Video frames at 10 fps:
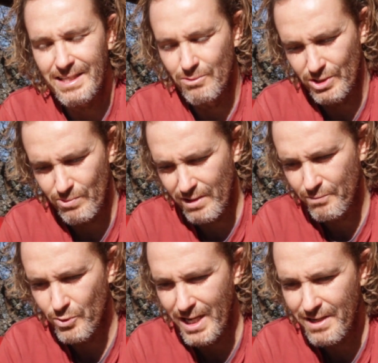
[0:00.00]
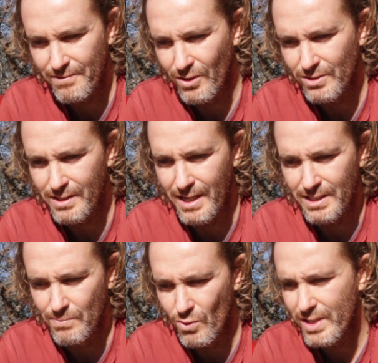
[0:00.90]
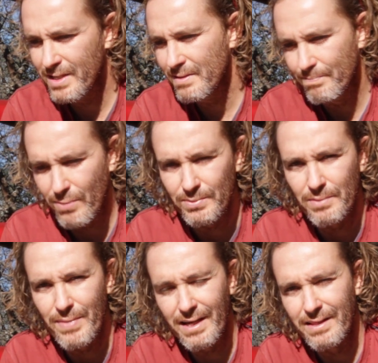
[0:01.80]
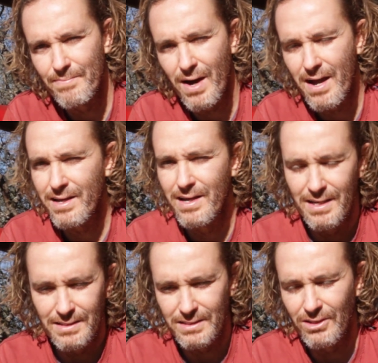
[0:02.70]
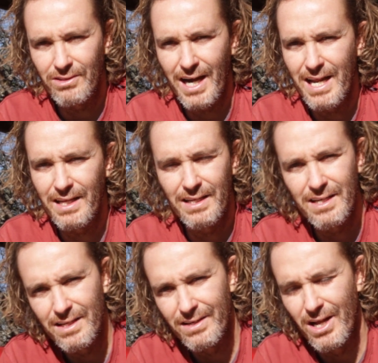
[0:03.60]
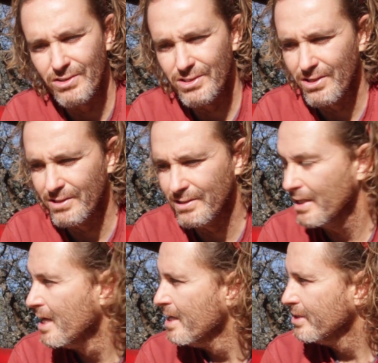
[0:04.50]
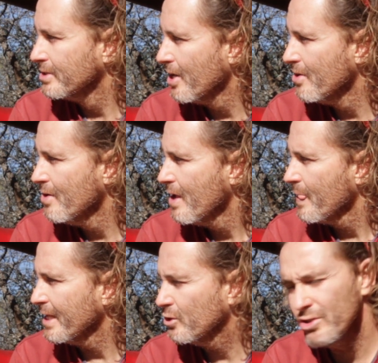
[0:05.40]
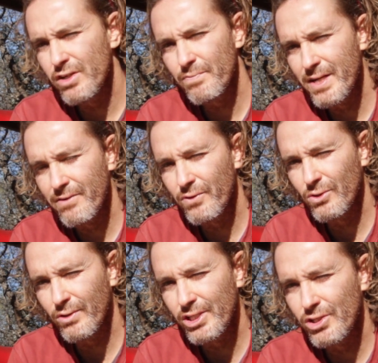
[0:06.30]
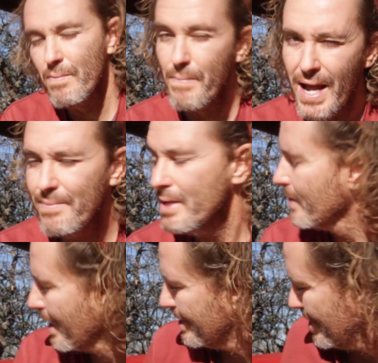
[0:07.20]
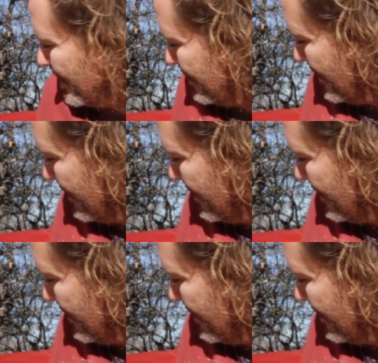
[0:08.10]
It was 12.8 volts the next morning. Popped it back in the bike. Still cranking, no starting. So it couldn't have been a fuel issue, maybe, but I checked.